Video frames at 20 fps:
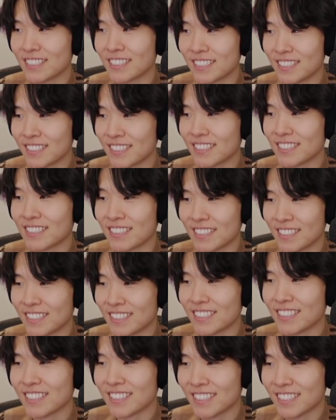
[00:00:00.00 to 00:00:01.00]

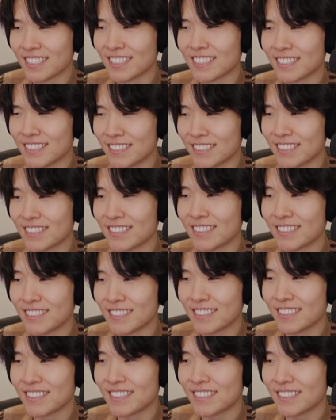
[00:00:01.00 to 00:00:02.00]

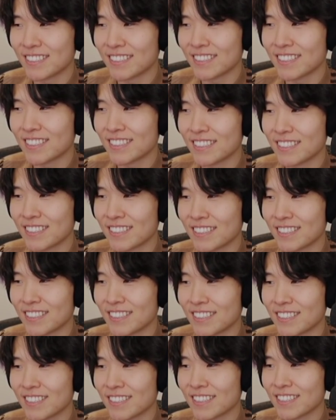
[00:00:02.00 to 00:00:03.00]

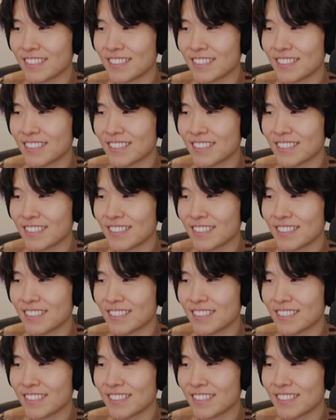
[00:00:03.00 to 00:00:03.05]
(no one is talking)